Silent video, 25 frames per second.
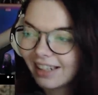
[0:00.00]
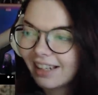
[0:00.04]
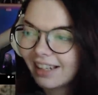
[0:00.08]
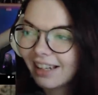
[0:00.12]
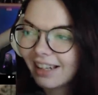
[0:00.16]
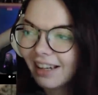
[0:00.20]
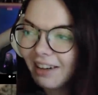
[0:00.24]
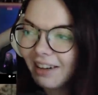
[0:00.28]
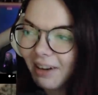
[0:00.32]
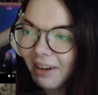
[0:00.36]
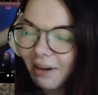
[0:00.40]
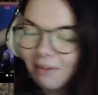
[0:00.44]

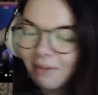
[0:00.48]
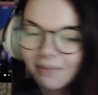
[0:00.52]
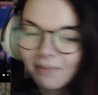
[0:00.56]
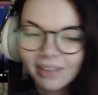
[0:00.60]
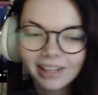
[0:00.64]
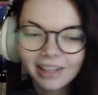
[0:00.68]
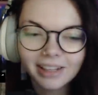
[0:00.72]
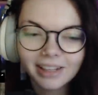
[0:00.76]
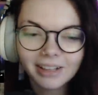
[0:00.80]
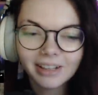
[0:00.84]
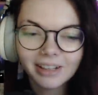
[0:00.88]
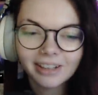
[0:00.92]
Oh
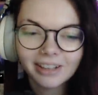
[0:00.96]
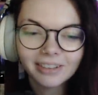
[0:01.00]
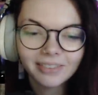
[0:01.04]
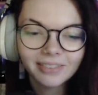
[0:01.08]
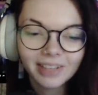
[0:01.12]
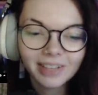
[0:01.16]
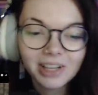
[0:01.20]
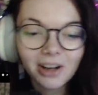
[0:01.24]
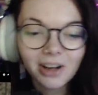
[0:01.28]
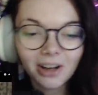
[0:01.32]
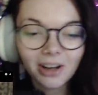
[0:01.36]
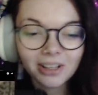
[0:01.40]

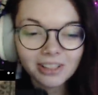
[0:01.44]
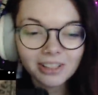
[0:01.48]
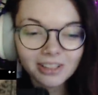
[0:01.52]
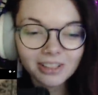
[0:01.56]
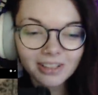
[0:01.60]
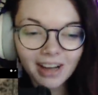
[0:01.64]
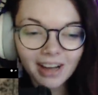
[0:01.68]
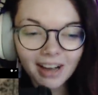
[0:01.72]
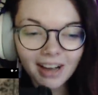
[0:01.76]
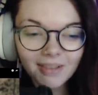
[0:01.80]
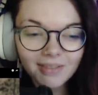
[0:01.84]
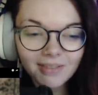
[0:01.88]
my god,
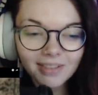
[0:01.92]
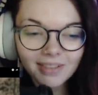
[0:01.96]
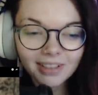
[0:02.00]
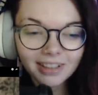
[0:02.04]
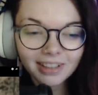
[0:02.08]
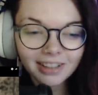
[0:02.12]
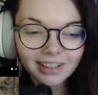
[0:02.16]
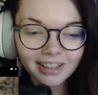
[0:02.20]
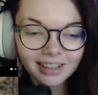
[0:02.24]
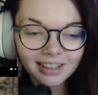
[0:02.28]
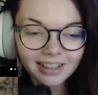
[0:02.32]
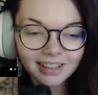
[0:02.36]
dude,
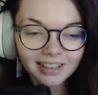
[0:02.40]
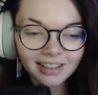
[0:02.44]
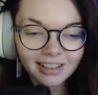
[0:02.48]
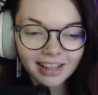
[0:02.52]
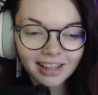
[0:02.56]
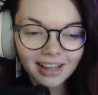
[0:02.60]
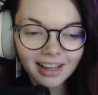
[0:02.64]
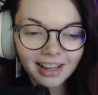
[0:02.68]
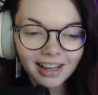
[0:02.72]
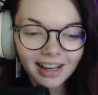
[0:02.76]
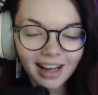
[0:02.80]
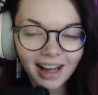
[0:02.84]

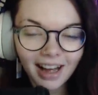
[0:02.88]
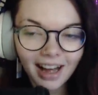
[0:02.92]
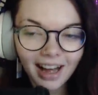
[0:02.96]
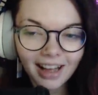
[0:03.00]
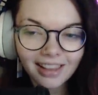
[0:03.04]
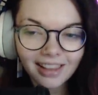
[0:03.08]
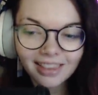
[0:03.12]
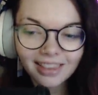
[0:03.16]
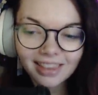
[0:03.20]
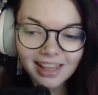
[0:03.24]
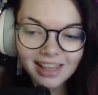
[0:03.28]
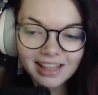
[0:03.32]

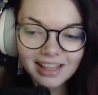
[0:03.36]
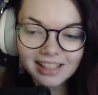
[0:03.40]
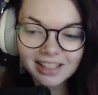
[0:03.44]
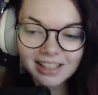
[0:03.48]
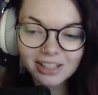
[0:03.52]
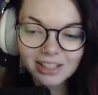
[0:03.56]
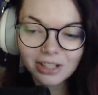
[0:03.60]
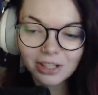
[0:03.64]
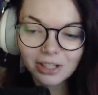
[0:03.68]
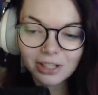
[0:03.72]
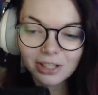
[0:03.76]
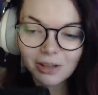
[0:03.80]
this
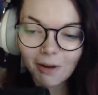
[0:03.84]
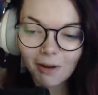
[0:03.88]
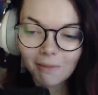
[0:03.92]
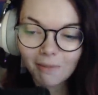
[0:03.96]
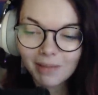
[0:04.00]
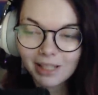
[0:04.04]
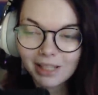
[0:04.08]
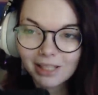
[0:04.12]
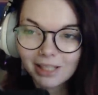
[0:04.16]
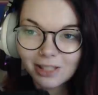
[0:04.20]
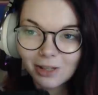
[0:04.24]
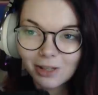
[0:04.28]
has just got
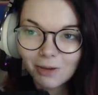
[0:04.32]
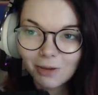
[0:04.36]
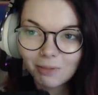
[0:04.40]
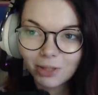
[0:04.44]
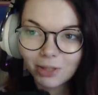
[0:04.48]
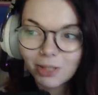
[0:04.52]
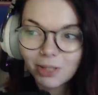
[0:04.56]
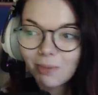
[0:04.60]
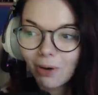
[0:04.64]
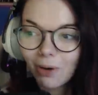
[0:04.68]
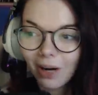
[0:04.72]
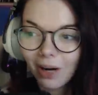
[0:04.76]
me so
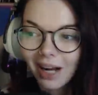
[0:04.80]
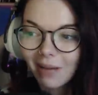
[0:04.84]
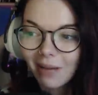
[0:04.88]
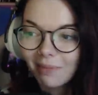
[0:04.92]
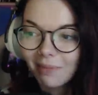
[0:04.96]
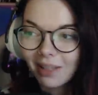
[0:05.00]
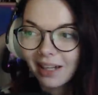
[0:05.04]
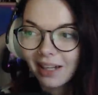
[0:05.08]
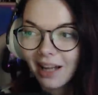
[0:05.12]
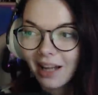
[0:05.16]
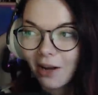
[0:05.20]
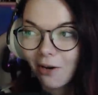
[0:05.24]
much more hyped
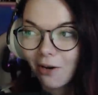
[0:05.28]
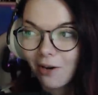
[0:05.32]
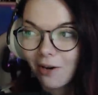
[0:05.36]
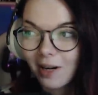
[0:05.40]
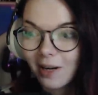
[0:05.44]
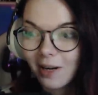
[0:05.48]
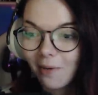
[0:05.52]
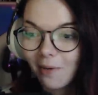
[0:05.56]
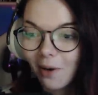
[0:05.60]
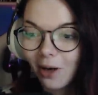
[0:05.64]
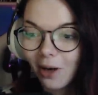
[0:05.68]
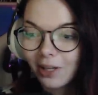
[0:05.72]
than I
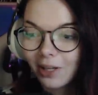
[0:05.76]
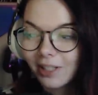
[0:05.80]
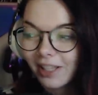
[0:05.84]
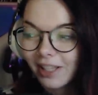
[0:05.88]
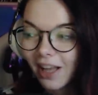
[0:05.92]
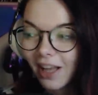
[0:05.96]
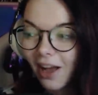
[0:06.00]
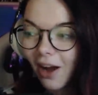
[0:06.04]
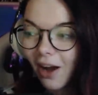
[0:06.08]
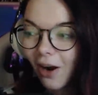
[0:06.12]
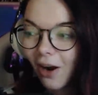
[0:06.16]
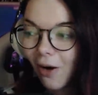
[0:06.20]
already was.
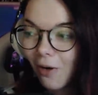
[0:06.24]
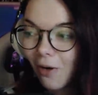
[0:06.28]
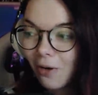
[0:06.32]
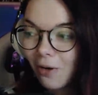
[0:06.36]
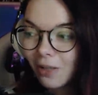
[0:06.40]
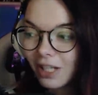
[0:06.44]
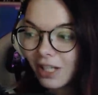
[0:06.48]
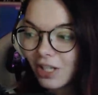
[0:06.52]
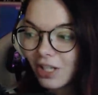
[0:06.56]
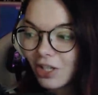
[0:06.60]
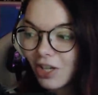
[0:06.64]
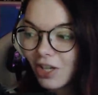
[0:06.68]

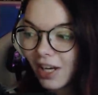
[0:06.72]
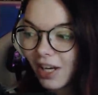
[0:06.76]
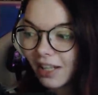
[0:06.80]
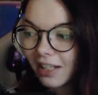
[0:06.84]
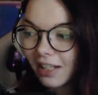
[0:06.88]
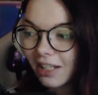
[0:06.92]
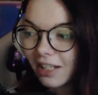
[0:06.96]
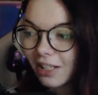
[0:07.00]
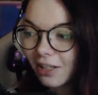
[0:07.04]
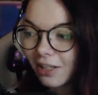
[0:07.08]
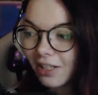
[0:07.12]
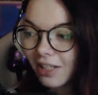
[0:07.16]
Holy shit,
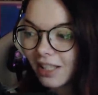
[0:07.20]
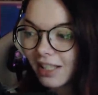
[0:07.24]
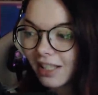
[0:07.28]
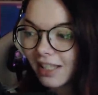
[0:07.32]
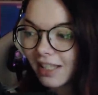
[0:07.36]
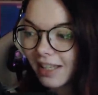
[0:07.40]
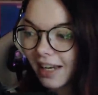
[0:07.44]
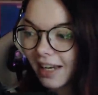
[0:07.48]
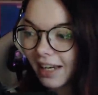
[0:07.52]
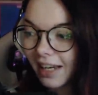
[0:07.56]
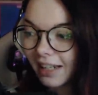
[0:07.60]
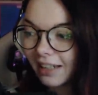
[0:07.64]
this looks
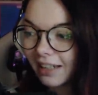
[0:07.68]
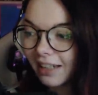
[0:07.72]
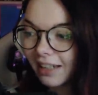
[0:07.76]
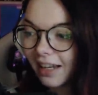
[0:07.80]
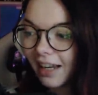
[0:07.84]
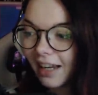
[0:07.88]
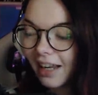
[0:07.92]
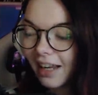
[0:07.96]
insane.